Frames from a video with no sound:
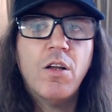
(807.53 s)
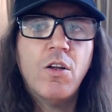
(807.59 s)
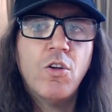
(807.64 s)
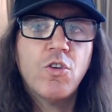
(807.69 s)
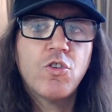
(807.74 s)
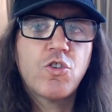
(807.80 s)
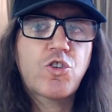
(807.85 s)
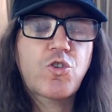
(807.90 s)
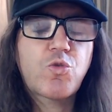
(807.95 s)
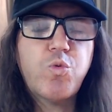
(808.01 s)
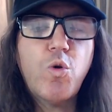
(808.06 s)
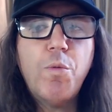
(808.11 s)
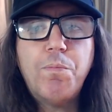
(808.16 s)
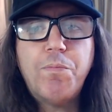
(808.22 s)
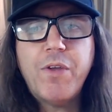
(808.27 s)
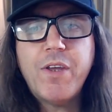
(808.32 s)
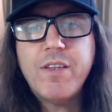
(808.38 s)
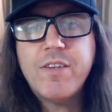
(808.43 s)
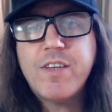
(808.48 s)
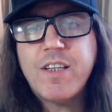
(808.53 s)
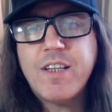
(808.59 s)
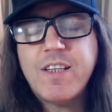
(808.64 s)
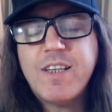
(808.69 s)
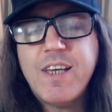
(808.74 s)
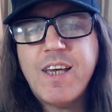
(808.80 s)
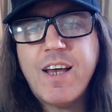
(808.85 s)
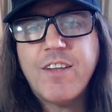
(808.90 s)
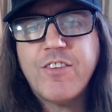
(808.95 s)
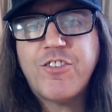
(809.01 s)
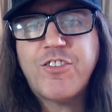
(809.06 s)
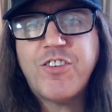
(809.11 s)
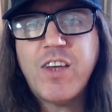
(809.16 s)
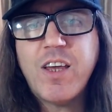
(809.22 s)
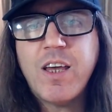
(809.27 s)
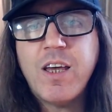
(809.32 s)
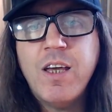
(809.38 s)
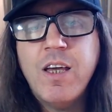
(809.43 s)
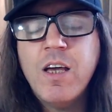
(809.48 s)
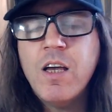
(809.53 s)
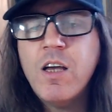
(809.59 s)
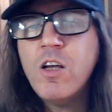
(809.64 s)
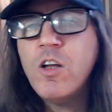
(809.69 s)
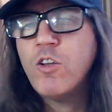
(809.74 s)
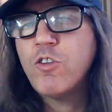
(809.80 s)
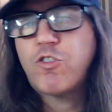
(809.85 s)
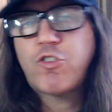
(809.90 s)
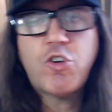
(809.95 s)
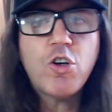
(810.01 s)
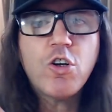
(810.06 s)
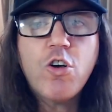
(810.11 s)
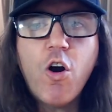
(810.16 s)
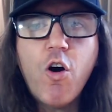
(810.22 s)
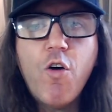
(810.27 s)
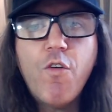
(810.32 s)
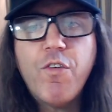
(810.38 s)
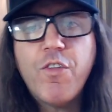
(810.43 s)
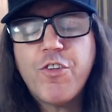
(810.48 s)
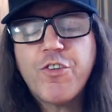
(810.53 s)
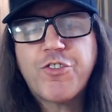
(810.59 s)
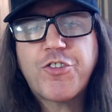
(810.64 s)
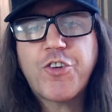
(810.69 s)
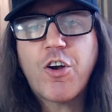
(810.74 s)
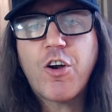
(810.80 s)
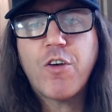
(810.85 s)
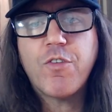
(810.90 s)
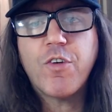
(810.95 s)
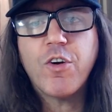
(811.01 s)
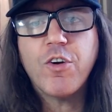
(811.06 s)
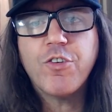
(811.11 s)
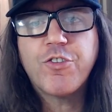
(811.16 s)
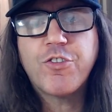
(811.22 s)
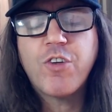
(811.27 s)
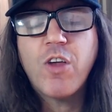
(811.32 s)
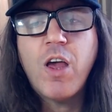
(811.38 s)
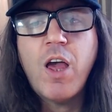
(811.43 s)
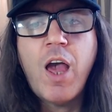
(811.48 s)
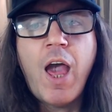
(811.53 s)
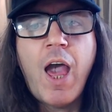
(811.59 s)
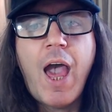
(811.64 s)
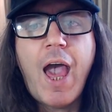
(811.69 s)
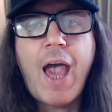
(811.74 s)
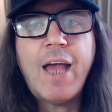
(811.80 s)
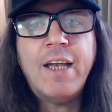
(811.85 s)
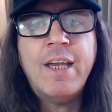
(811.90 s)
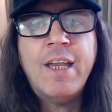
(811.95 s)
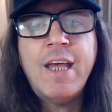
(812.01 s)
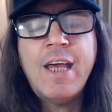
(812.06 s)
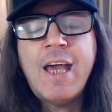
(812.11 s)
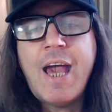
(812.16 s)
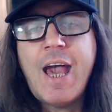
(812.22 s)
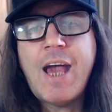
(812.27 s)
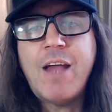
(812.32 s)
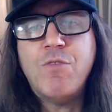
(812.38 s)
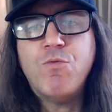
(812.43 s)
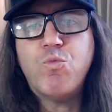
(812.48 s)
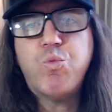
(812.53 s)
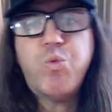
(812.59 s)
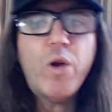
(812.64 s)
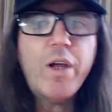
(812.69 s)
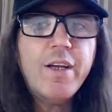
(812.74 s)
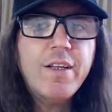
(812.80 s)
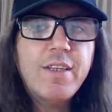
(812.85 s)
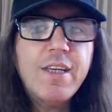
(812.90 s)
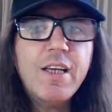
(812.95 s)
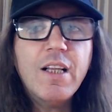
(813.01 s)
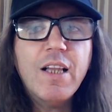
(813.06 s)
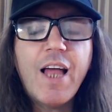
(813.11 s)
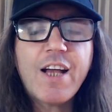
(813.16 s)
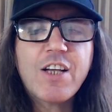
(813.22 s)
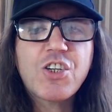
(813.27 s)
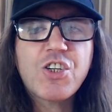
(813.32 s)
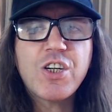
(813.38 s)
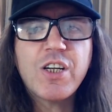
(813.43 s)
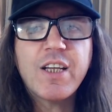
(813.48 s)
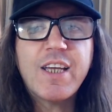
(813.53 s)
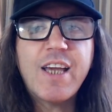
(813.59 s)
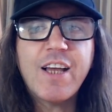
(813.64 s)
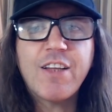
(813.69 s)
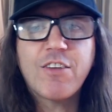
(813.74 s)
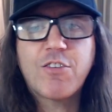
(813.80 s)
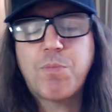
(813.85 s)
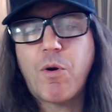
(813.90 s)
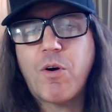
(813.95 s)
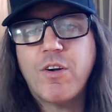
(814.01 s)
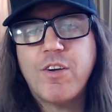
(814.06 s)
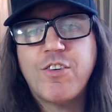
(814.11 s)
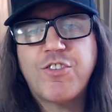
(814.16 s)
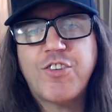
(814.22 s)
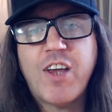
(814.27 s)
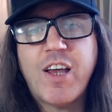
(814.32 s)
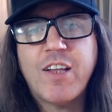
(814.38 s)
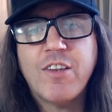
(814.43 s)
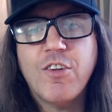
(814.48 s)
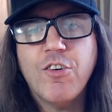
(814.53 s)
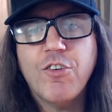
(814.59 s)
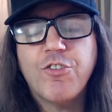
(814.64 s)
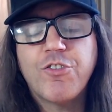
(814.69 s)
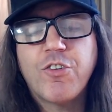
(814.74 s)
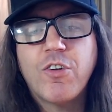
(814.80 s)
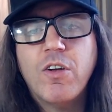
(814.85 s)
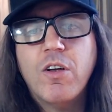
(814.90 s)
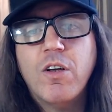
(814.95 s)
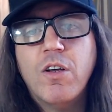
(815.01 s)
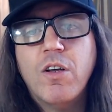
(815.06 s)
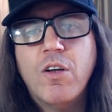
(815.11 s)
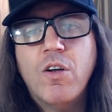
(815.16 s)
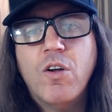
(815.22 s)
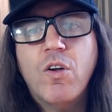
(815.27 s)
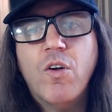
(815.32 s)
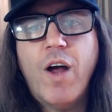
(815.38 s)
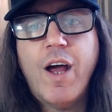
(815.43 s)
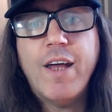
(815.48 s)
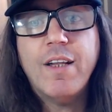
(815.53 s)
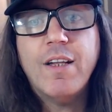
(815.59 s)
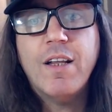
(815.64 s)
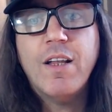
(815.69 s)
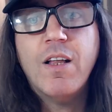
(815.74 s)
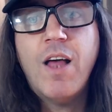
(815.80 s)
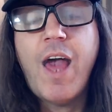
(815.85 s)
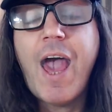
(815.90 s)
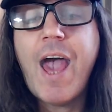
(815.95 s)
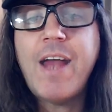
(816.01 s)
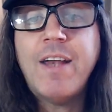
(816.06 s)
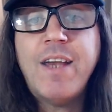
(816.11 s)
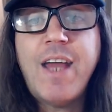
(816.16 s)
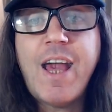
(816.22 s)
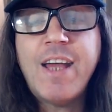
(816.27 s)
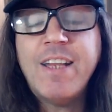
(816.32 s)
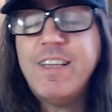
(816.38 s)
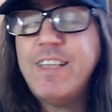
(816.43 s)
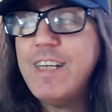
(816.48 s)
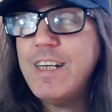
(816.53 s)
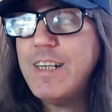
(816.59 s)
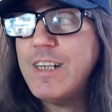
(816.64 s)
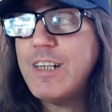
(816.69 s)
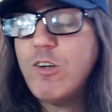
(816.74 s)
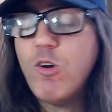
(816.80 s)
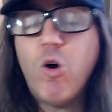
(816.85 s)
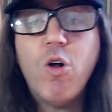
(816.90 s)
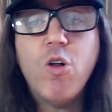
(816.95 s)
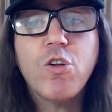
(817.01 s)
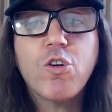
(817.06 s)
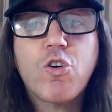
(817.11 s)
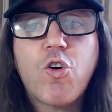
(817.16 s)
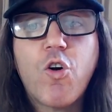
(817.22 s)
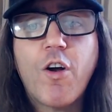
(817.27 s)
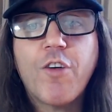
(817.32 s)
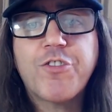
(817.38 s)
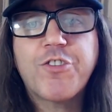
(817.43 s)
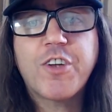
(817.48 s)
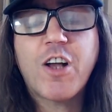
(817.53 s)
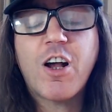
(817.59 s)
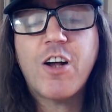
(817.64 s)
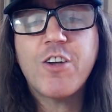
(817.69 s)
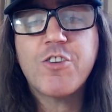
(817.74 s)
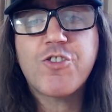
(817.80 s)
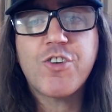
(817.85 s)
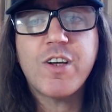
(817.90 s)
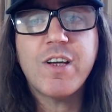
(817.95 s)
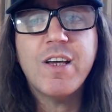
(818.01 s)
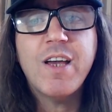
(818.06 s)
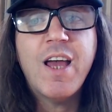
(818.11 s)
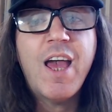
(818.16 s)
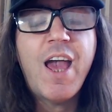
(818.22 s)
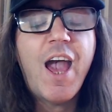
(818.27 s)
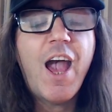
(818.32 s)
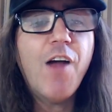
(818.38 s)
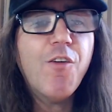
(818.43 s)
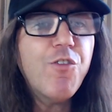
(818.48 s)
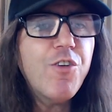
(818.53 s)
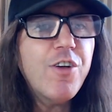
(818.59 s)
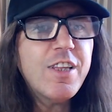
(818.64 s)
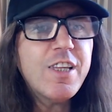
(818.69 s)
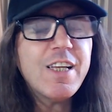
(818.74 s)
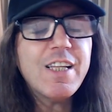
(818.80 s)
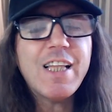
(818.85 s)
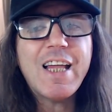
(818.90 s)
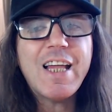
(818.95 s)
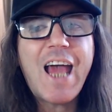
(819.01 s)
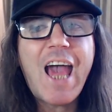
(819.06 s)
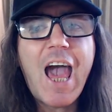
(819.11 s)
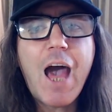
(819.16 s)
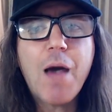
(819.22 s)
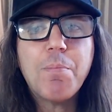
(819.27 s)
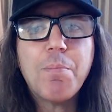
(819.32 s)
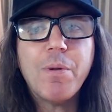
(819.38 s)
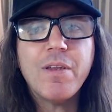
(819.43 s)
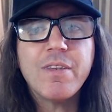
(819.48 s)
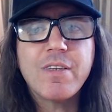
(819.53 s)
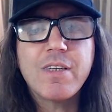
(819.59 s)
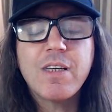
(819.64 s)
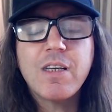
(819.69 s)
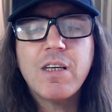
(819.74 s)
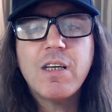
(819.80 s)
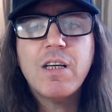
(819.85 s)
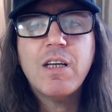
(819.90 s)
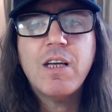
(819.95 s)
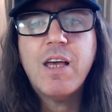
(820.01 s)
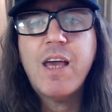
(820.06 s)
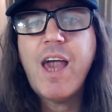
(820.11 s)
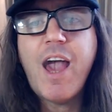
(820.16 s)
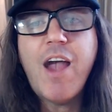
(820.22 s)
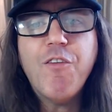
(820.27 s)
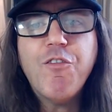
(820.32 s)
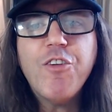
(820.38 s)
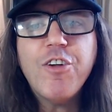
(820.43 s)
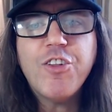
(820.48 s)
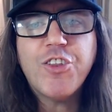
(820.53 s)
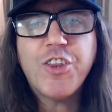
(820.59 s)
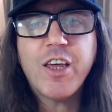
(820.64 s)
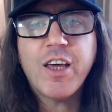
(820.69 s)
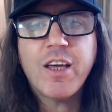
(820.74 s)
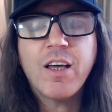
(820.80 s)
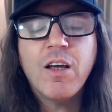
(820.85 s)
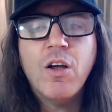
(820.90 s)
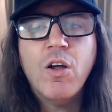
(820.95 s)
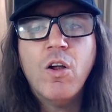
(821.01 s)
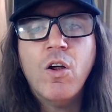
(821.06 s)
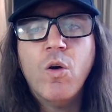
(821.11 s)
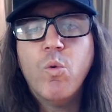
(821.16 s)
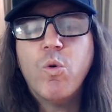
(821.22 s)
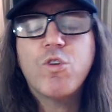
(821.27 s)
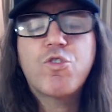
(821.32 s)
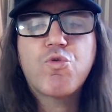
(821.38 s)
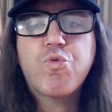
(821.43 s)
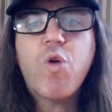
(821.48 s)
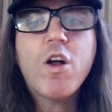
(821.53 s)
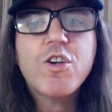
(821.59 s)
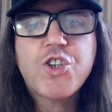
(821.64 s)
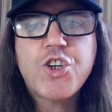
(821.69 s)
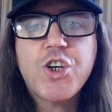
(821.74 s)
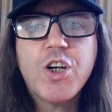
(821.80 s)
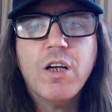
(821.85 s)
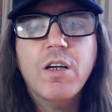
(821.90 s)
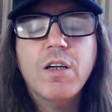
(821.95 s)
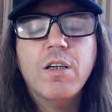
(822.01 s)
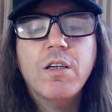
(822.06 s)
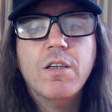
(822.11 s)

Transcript: swooped into the DNC, took over the servers, and and rigged the election against Bernie Sanders, right? And and did it all across the country. Everything that happened, everything was Russia,